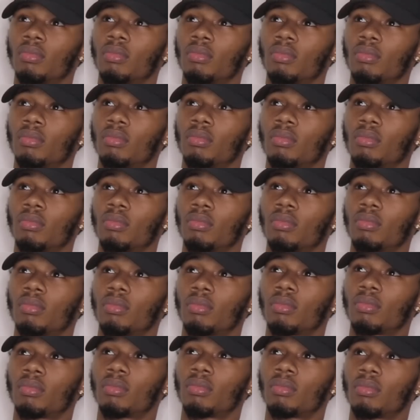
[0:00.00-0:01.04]

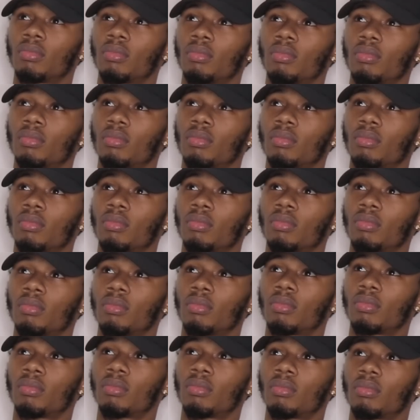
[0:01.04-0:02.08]

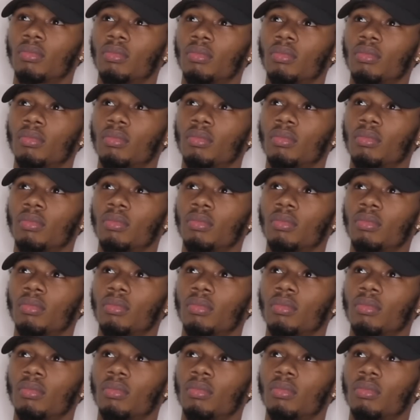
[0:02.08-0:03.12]

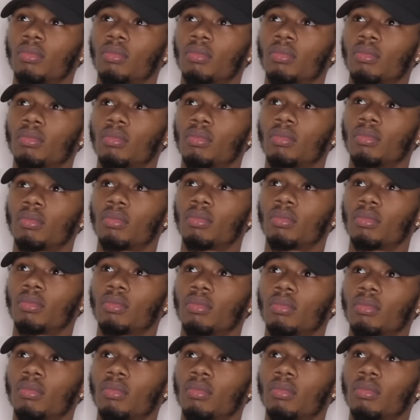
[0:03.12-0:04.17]

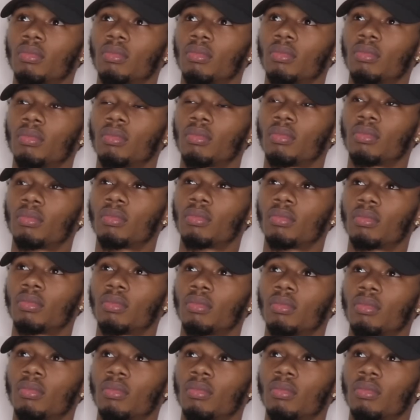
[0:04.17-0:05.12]
The person shown says nothing.